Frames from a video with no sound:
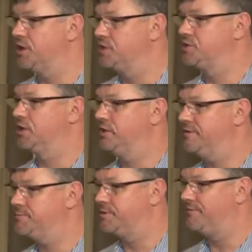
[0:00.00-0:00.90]
that a
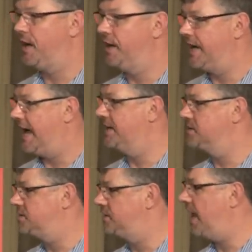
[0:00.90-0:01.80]
service provider
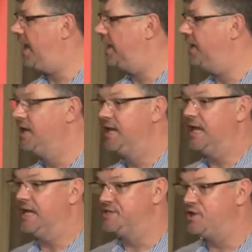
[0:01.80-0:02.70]
has today
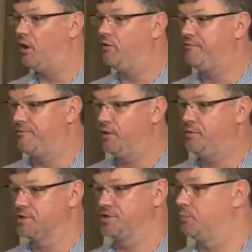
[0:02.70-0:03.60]
is not
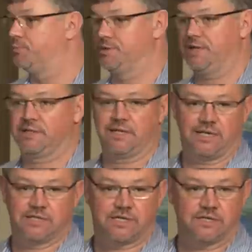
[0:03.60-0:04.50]
focused on protecting
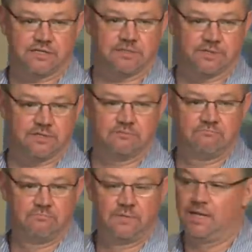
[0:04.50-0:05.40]
his customers.
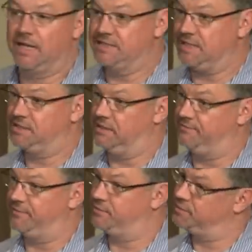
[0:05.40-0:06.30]
It's actually
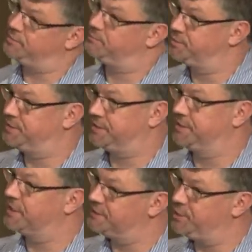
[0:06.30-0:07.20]
focused on
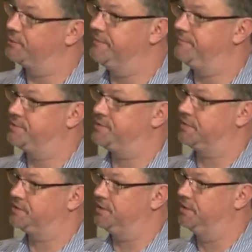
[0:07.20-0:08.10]
protecting his own
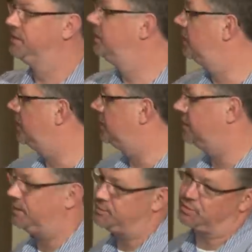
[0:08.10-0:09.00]
infrastructure.
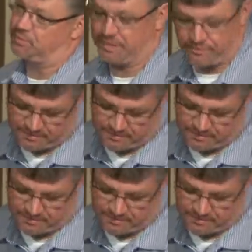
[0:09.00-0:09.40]
And I'll talk about the